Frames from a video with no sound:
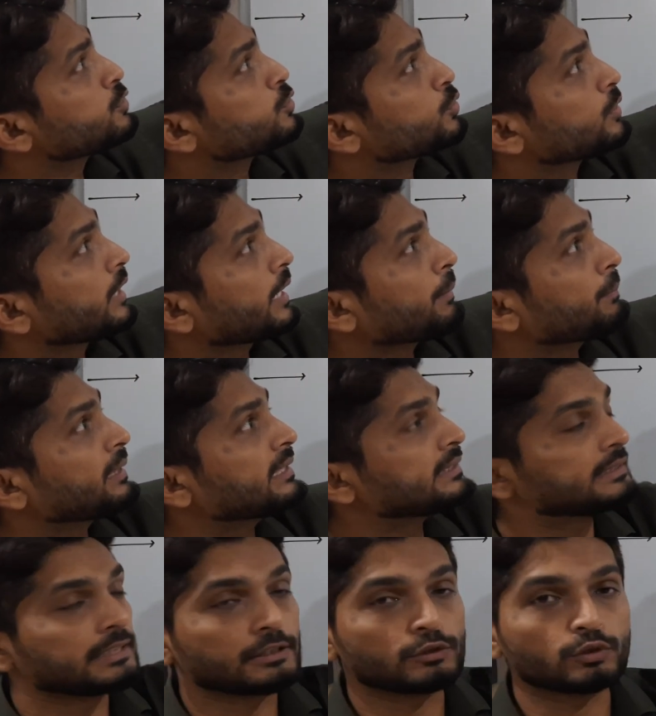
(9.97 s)
suitable
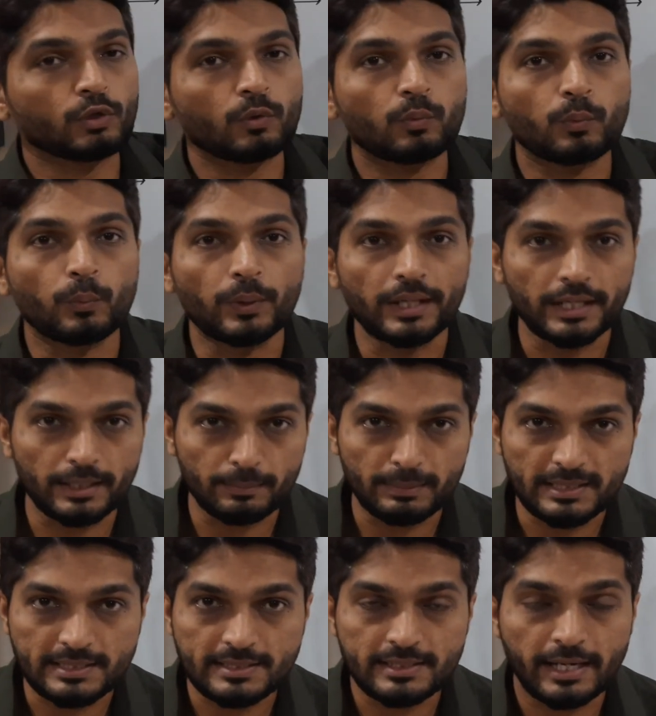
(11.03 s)
change of
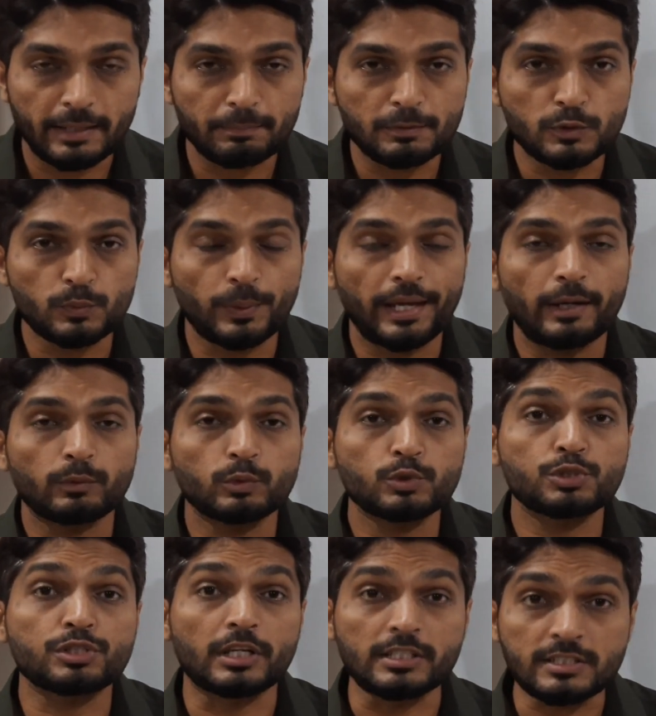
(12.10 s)
variables. That means we have to
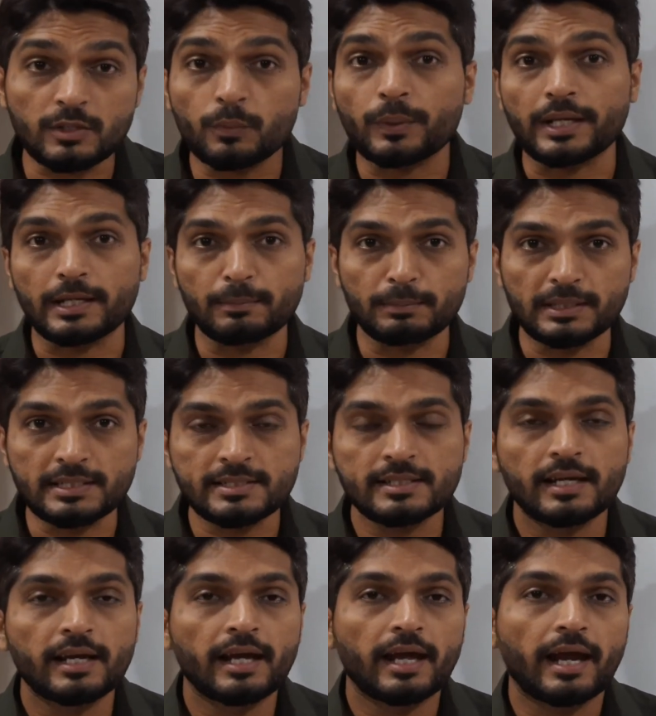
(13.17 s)
change the variables
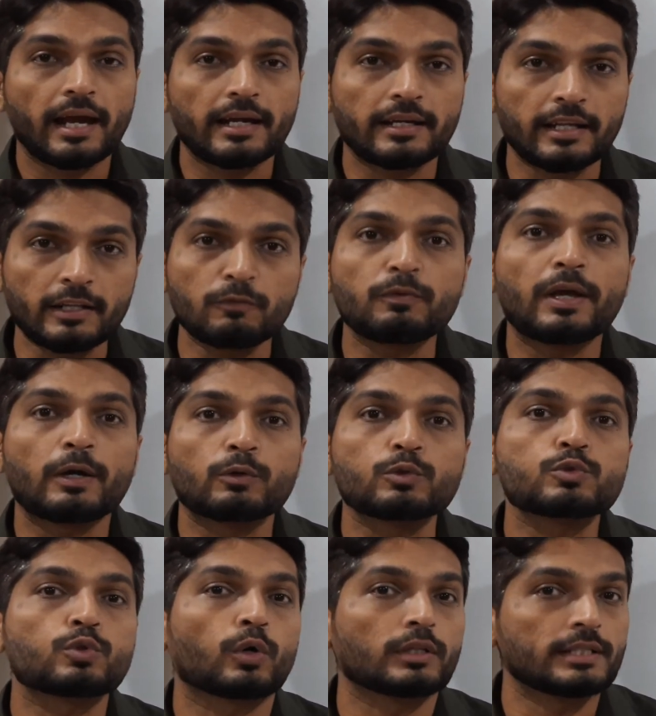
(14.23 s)
and then we have
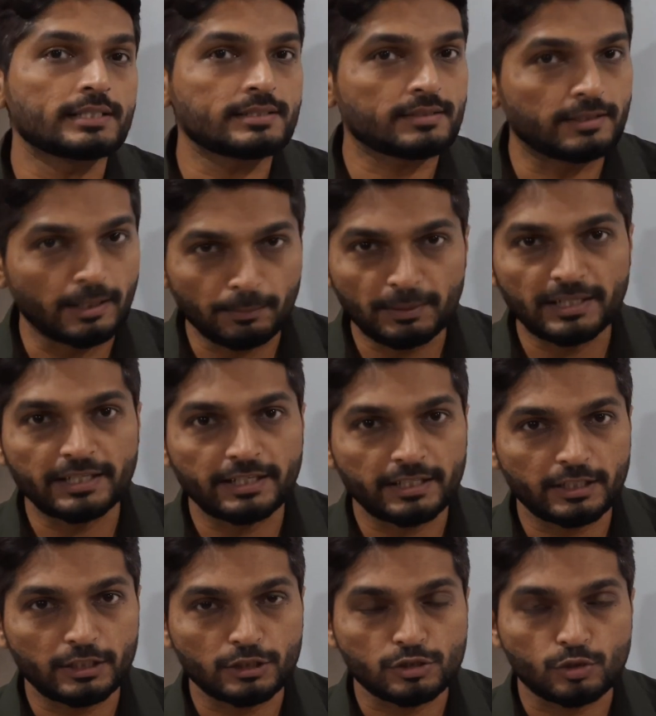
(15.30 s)
to solve this double
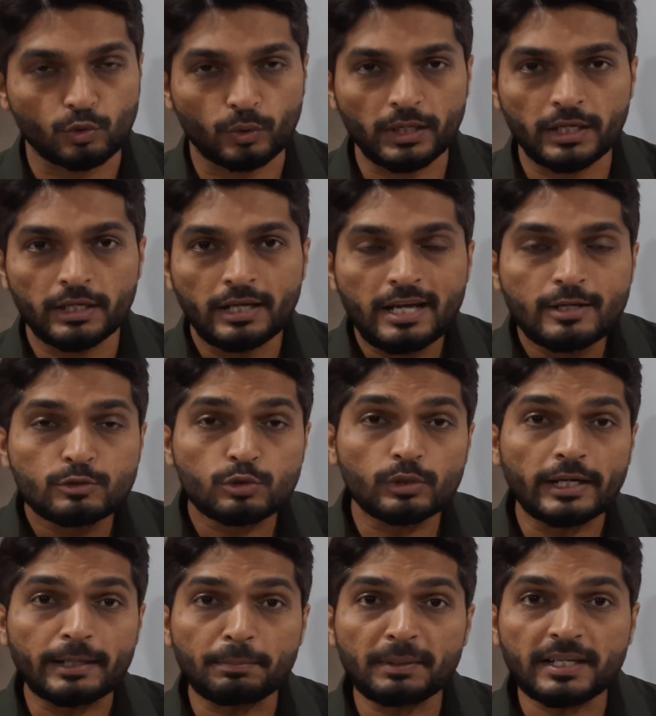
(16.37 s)
integration, okay? So
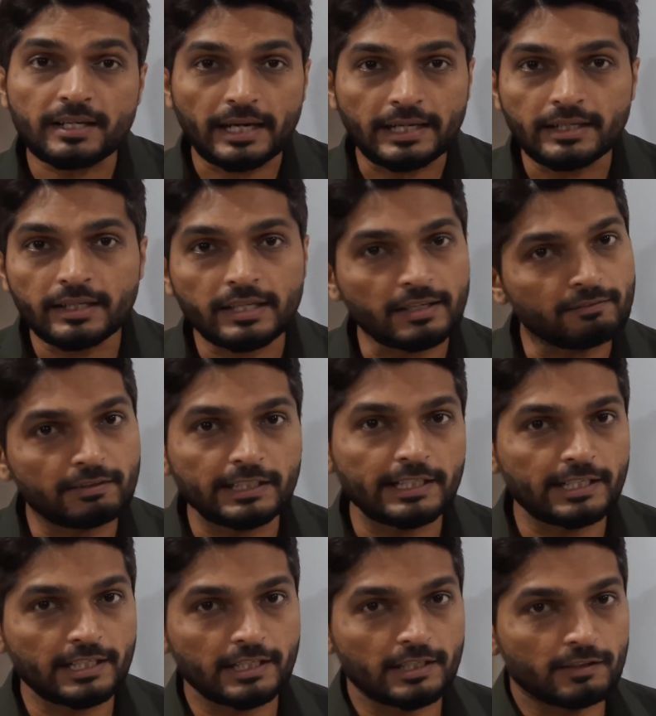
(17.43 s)
let me write the given
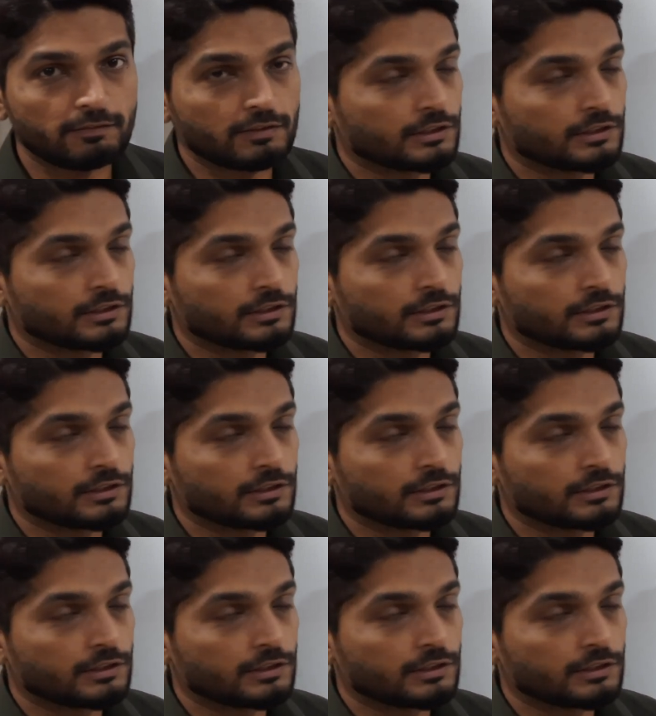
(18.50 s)
integral